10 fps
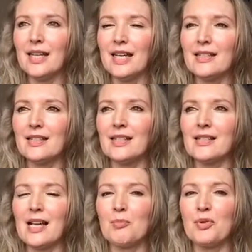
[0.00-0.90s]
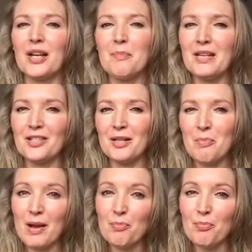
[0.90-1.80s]
and an example that I mention in
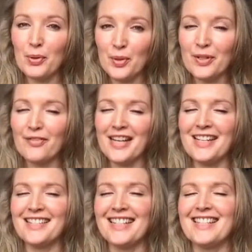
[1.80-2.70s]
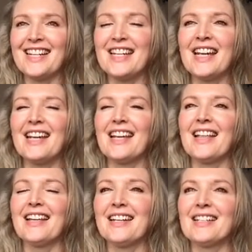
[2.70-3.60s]
my book, Financially Chic,
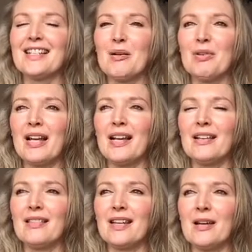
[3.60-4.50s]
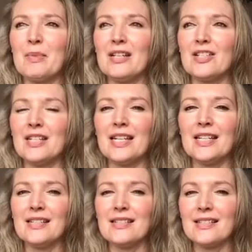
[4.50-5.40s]
an example that I mention
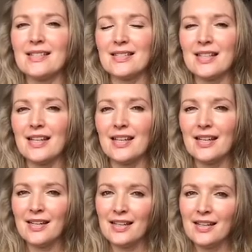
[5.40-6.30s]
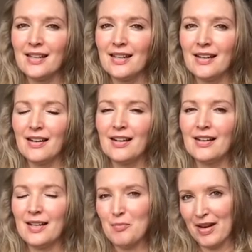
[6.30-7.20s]
is
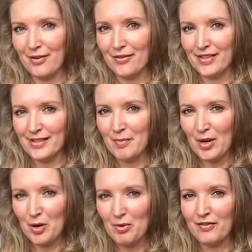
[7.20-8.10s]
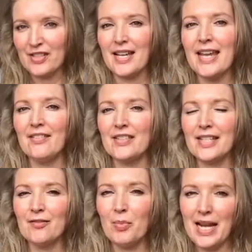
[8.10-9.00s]
in my office, in my home office, I have a set of